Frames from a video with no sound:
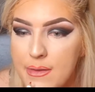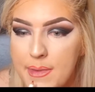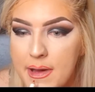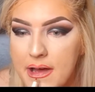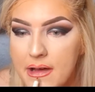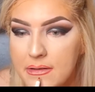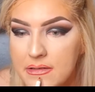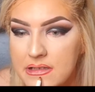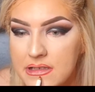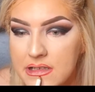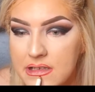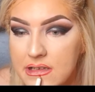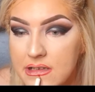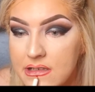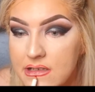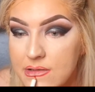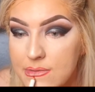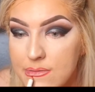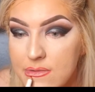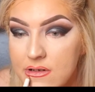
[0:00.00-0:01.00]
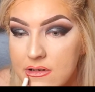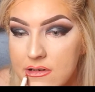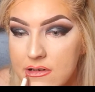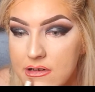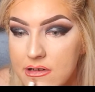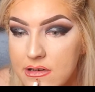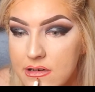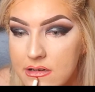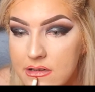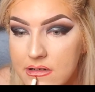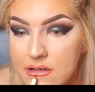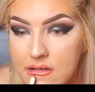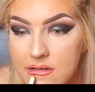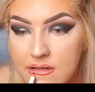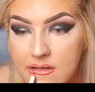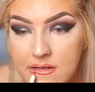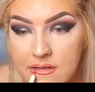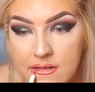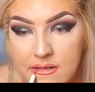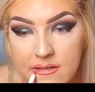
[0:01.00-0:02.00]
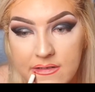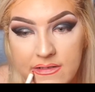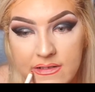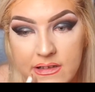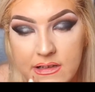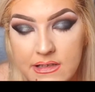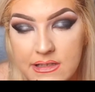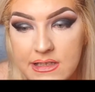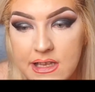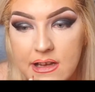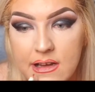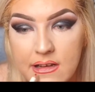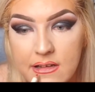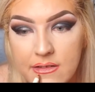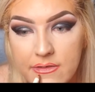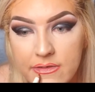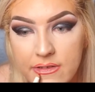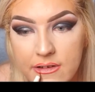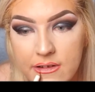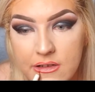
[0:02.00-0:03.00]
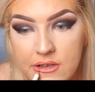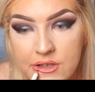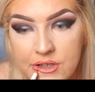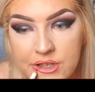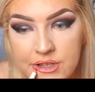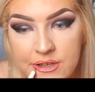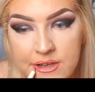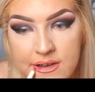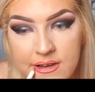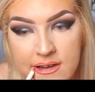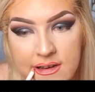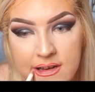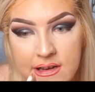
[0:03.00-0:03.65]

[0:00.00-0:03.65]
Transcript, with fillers: but I would say it's more of a satin finish.